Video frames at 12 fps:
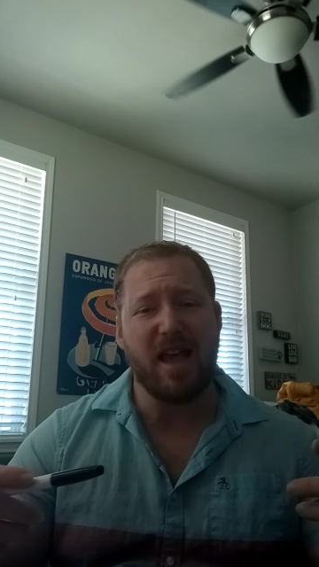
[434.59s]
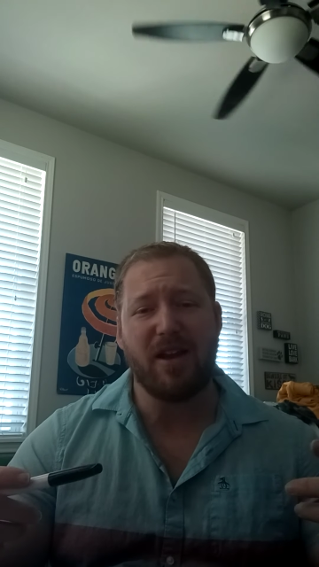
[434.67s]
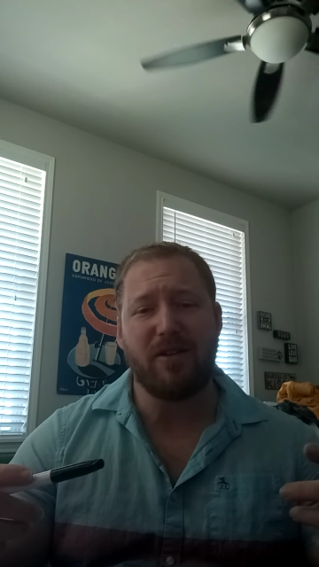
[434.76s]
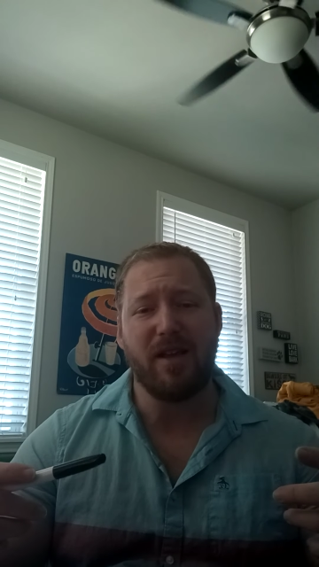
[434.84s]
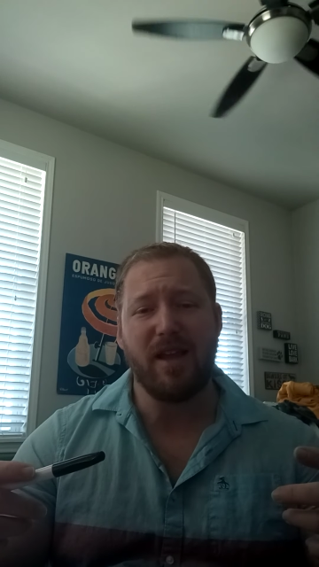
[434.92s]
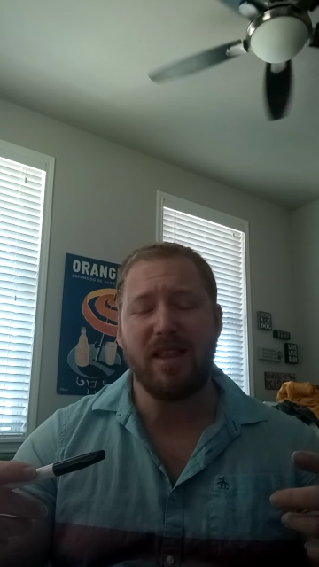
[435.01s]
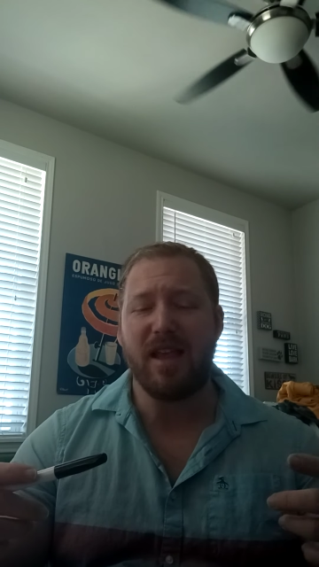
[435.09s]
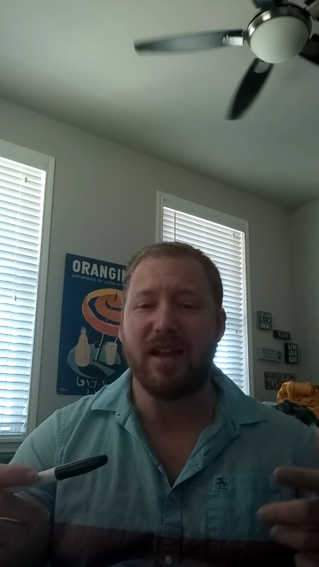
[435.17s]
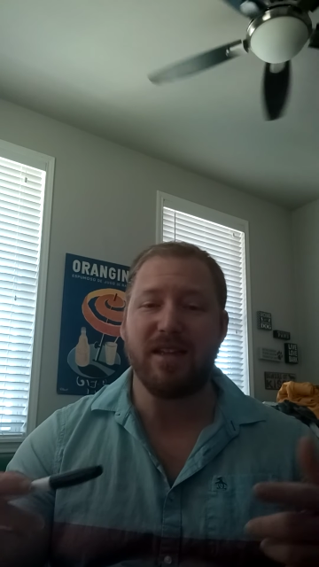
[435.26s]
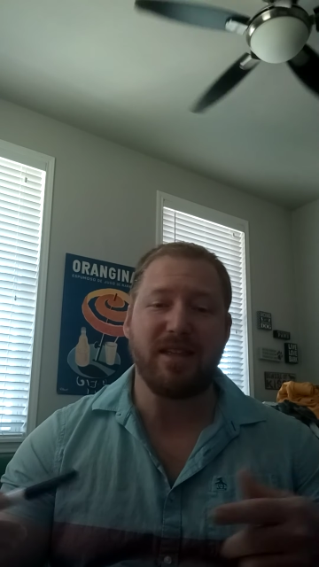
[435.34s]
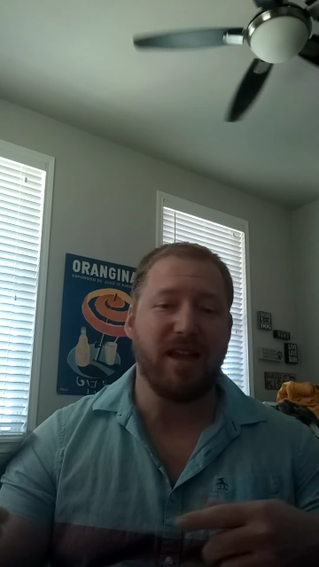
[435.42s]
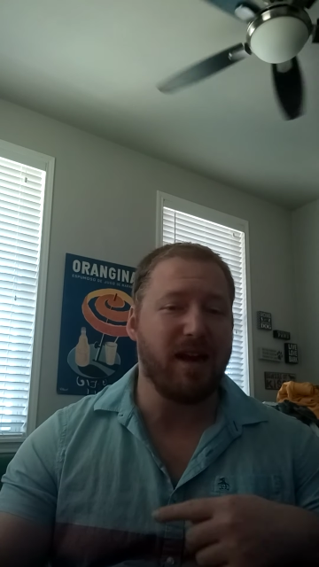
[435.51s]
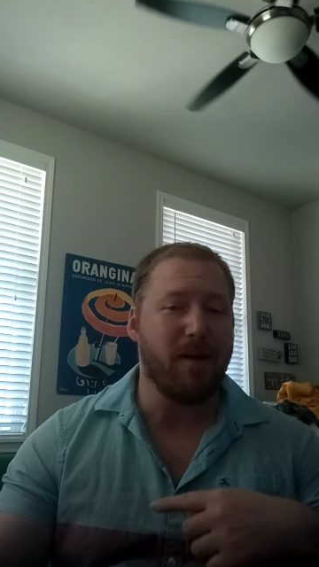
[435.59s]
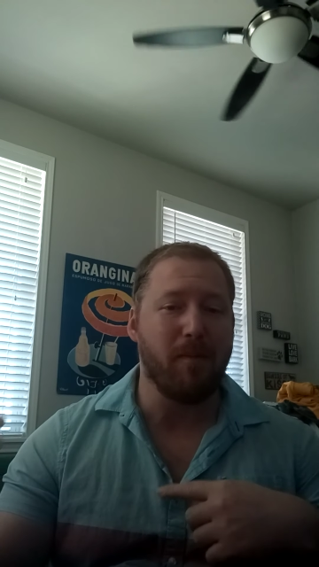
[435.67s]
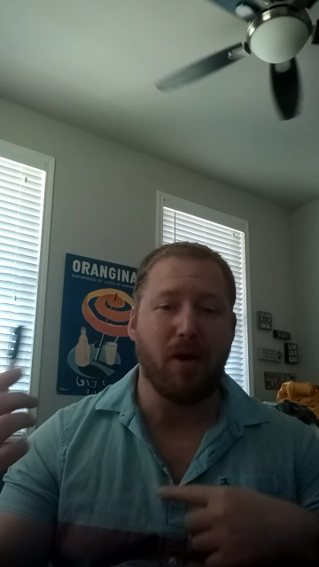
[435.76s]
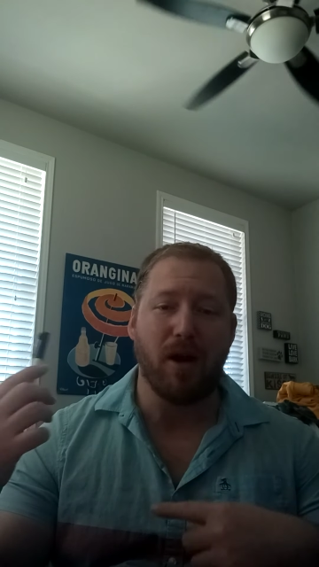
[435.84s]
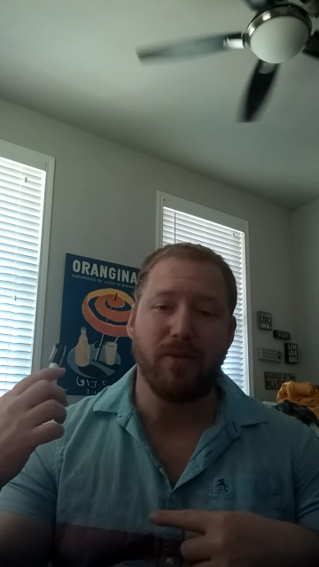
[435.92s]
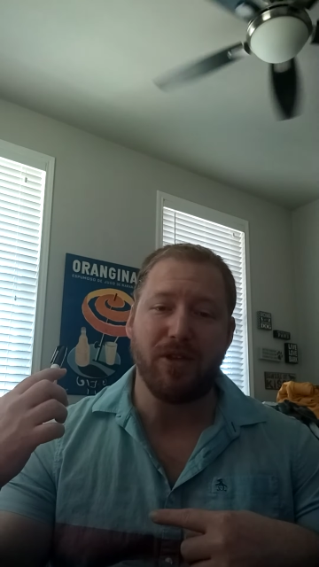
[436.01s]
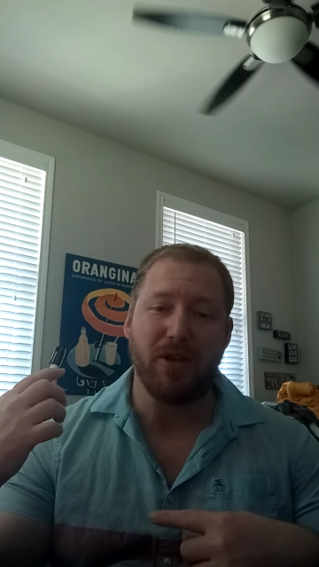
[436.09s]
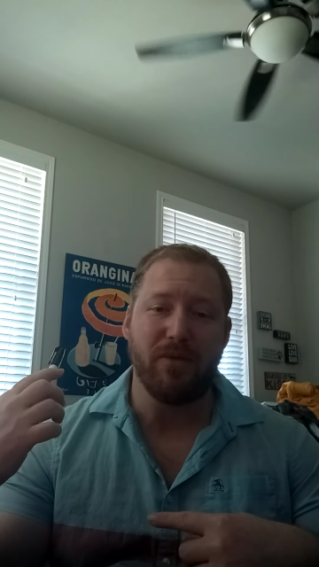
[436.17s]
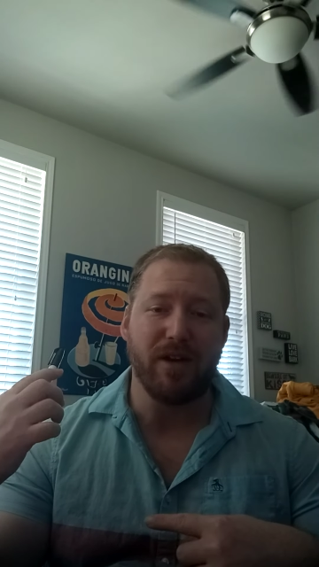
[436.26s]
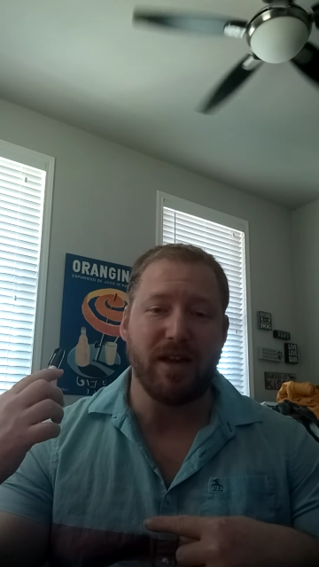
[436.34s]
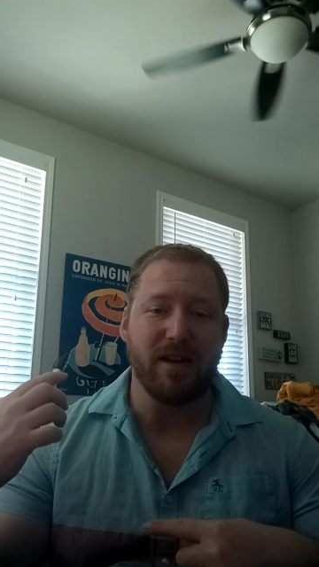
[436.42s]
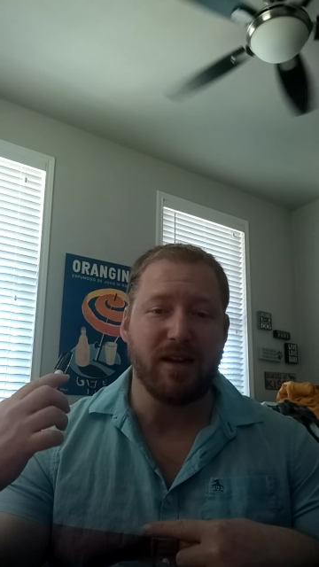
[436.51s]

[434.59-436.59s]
Like I said, I'm barbecuing it up,